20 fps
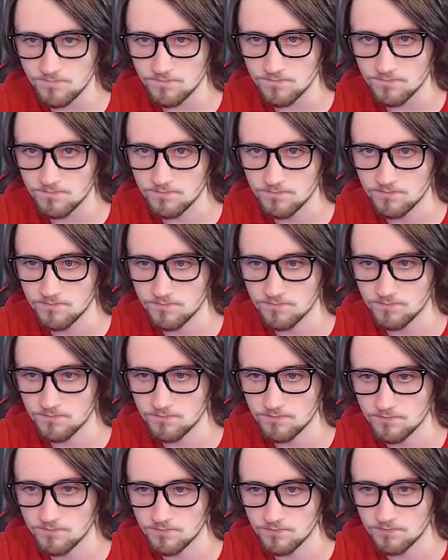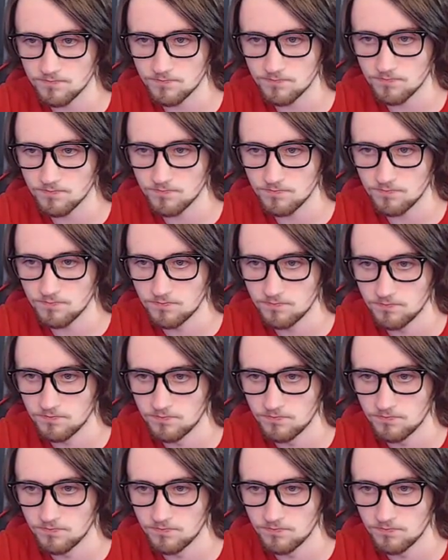(no one is talking)